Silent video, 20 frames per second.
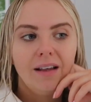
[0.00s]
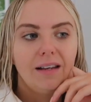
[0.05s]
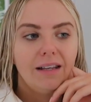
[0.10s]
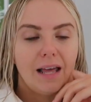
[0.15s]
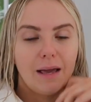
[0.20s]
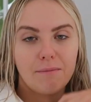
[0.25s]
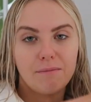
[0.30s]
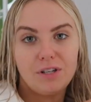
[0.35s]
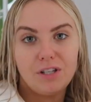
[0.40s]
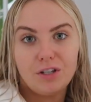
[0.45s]

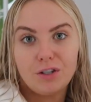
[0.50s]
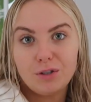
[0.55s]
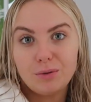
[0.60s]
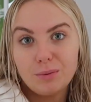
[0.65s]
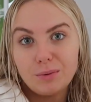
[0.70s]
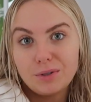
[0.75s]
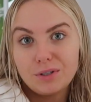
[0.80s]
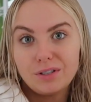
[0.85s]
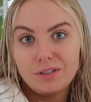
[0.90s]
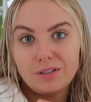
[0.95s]
Let me
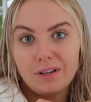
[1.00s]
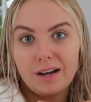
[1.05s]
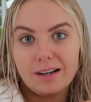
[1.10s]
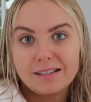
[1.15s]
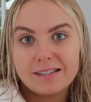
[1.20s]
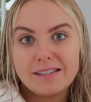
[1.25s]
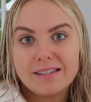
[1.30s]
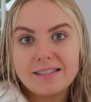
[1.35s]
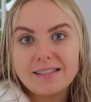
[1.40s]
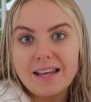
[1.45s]
know what you'd
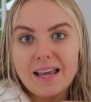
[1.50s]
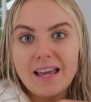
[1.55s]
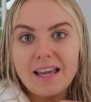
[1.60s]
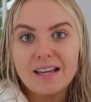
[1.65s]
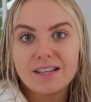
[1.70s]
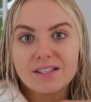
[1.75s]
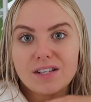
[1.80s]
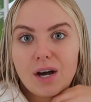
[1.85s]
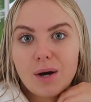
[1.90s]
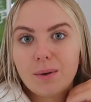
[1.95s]
like to see,
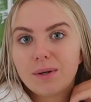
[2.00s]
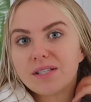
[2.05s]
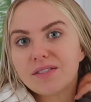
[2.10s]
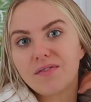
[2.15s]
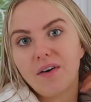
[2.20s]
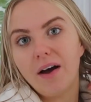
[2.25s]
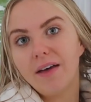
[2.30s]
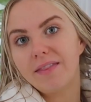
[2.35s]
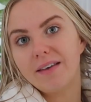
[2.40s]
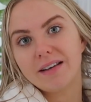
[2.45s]
because I always
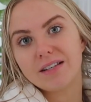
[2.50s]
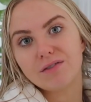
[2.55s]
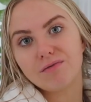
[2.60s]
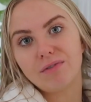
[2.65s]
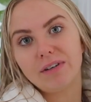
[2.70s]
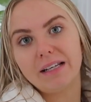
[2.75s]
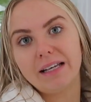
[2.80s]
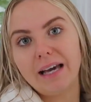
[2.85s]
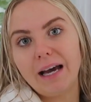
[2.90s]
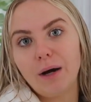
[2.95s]
find
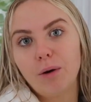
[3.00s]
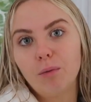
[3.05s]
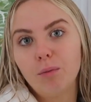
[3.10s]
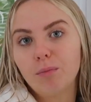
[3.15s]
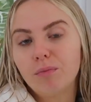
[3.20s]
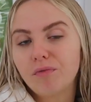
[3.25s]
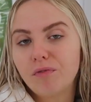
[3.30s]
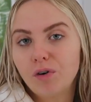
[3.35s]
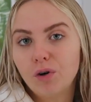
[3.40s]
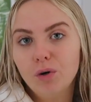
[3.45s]
that's really
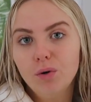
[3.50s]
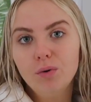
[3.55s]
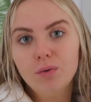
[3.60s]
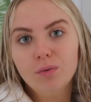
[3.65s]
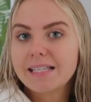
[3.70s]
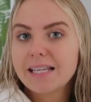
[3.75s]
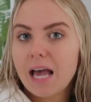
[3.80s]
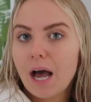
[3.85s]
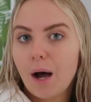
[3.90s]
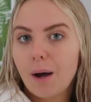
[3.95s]
helpful.
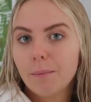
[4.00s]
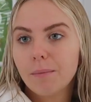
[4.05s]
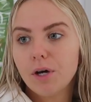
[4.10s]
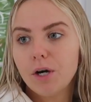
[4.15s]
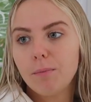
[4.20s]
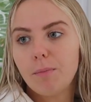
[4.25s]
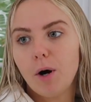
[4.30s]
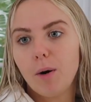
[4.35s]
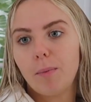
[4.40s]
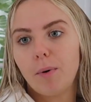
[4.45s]
So yeah, I'm
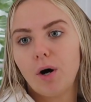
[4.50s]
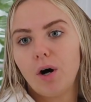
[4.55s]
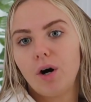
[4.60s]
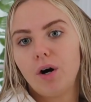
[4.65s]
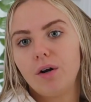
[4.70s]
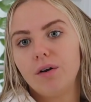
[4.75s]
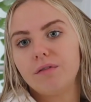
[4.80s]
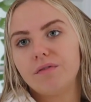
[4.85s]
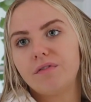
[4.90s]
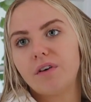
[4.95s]
gonna pop
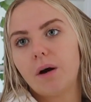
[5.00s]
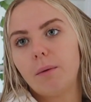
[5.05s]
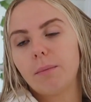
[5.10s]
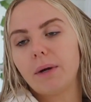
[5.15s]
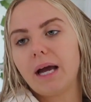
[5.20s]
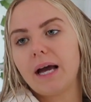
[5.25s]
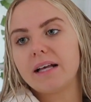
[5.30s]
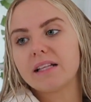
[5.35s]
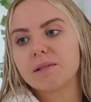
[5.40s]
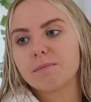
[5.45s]
on Fern
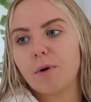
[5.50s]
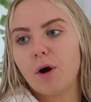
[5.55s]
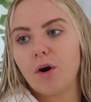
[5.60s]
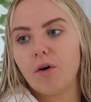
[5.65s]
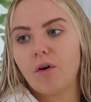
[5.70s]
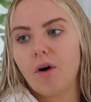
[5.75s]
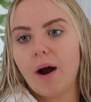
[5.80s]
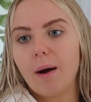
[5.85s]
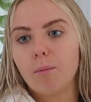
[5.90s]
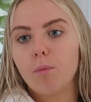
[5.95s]
McCann's
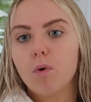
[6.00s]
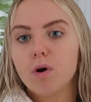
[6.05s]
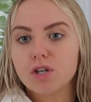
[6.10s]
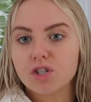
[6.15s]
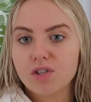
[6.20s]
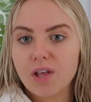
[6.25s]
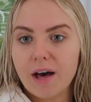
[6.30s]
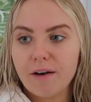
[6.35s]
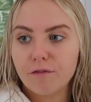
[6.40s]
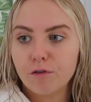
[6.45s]
program,
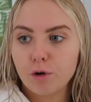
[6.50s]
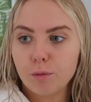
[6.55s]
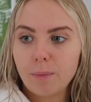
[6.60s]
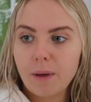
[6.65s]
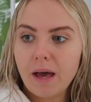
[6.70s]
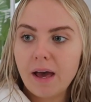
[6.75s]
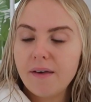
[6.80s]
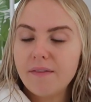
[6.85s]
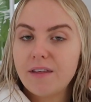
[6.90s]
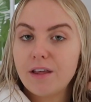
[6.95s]
watch that for a
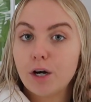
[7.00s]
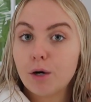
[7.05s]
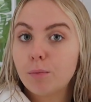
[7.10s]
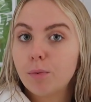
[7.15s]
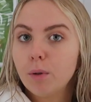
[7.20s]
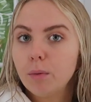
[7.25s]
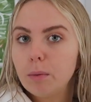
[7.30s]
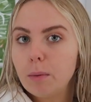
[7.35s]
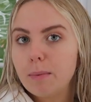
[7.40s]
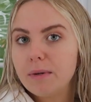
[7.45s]
bit, and then I'll
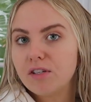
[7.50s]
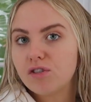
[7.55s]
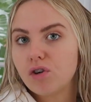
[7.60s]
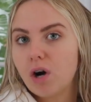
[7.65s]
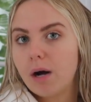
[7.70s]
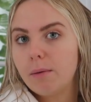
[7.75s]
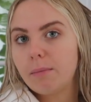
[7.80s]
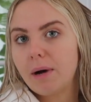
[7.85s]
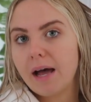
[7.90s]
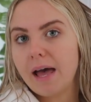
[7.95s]
probably
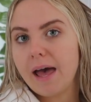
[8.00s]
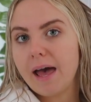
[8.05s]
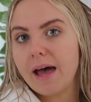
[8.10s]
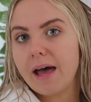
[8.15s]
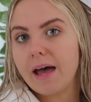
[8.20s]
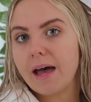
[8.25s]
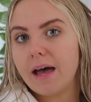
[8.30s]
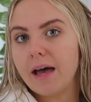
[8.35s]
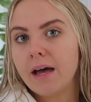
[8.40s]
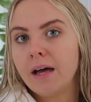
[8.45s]
dry my
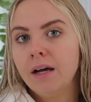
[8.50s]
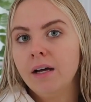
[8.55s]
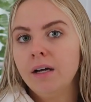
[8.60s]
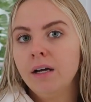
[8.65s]
hair